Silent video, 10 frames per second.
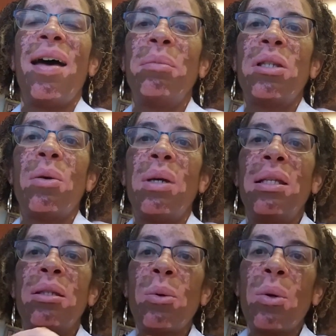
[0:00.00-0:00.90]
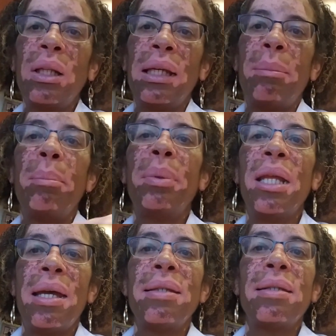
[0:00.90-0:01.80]
So it's psoralen
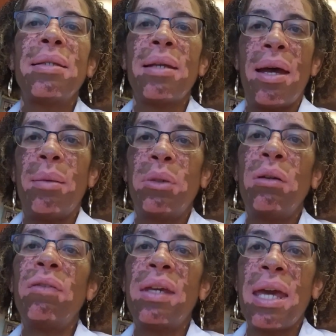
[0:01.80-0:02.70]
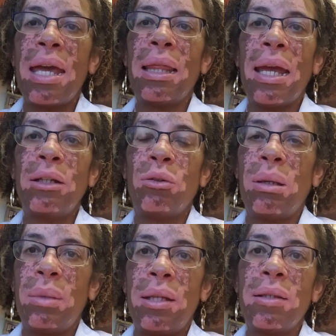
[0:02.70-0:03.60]
plus UVA light
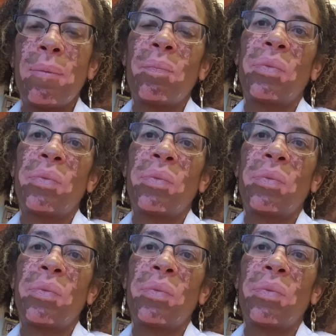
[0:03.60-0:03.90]
treatments.